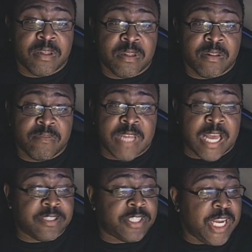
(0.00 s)

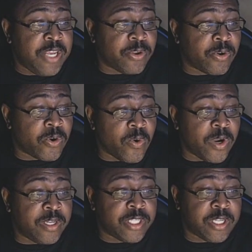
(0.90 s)
that's either
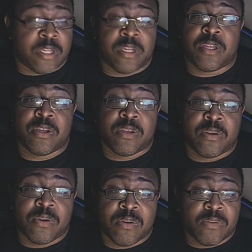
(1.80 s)
going to
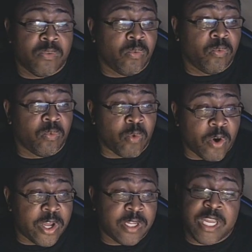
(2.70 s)

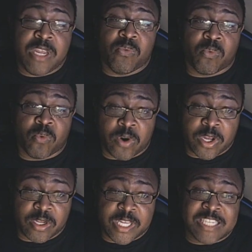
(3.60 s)

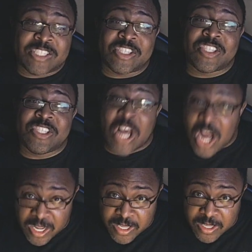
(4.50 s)
royally
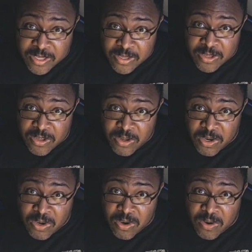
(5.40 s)
suck,
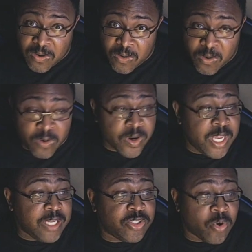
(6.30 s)
or
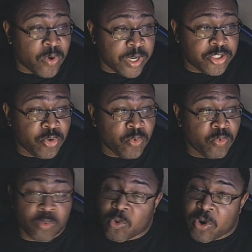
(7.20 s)
he's going to
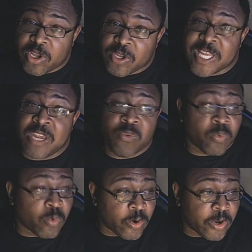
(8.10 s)

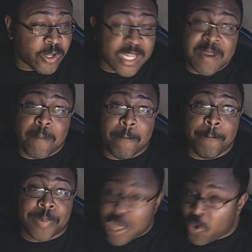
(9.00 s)
royally
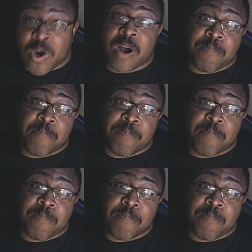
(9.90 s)
blow up.